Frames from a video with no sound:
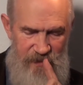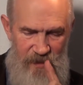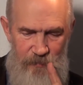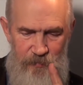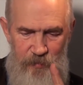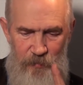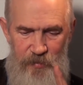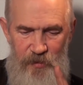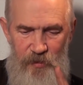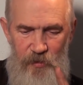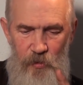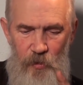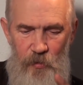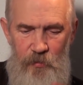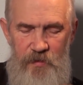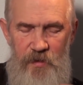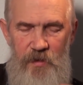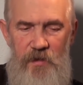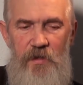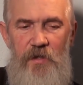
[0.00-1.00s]

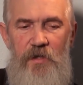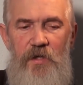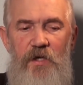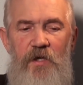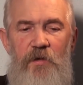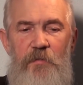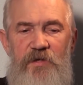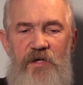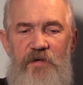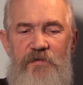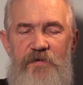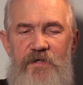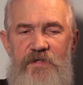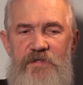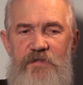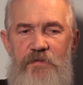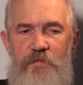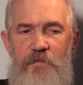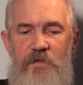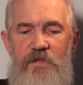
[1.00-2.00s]
during that period of
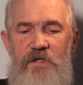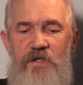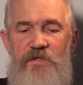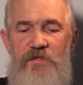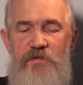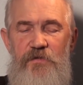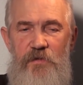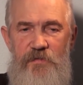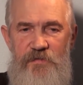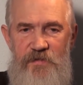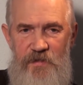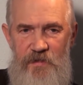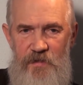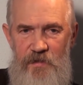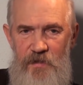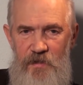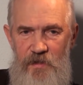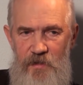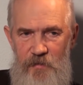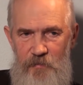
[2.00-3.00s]
time, a very good
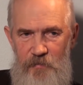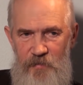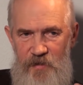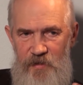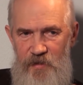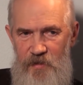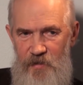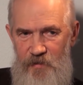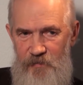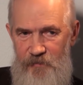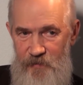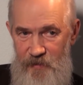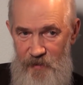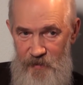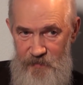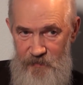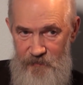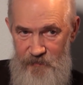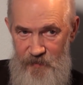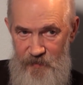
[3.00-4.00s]
article was published
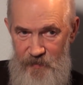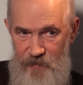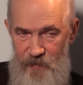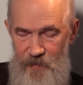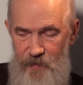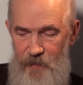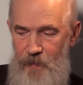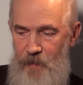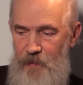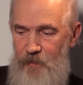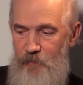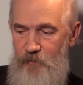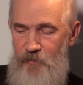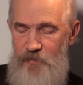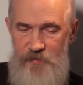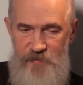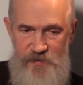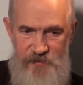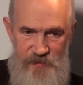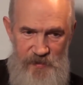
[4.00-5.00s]
by Maria
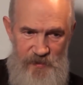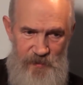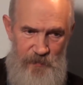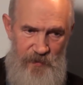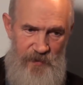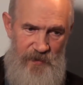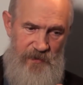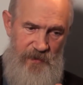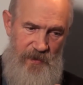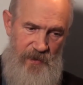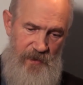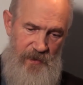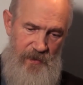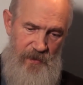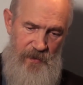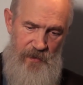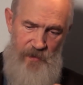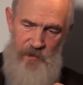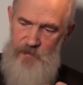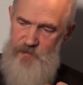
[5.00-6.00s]

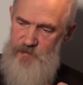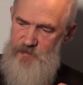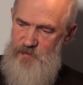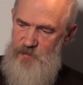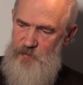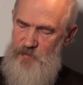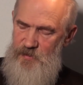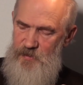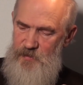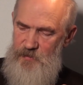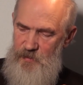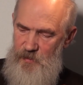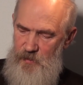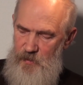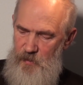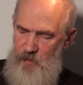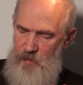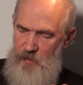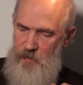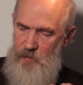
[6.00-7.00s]
Glazovskaya
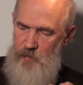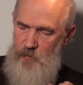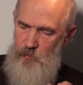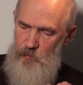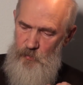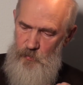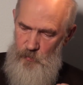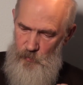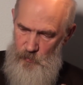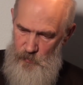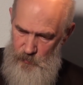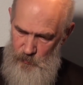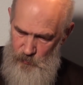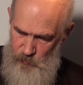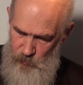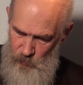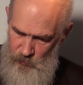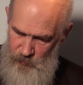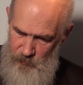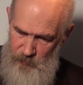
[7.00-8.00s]

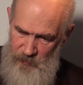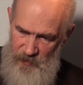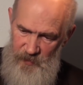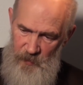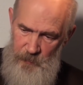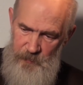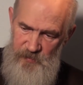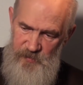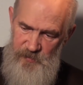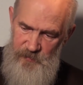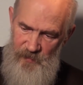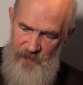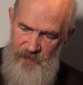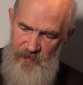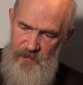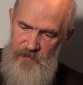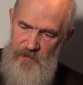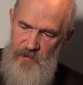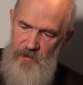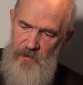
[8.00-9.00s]
and a
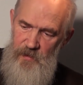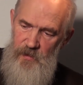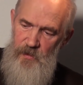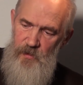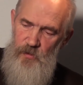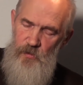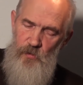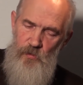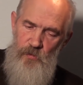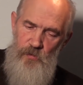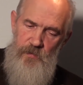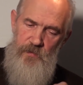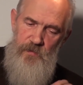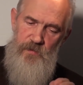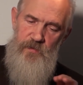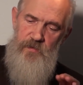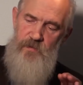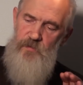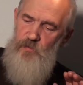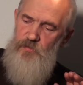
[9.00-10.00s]
professor,
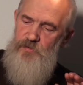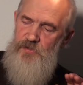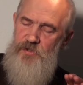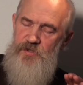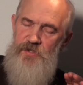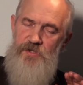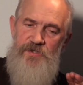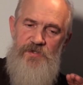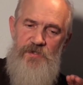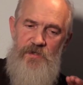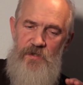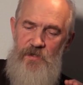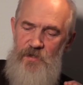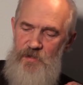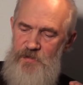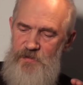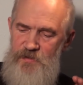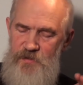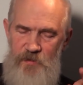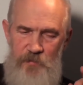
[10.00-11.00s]
soil scientist
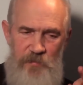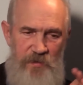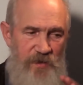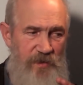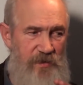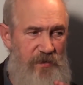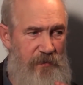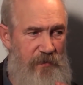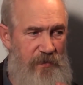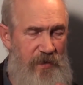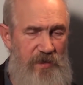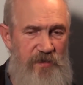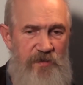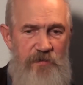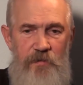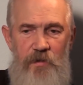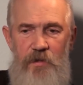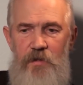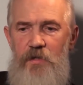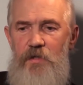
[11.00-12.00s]
Boris
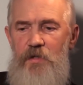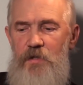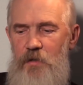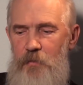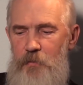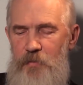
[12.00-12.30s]
Polinov,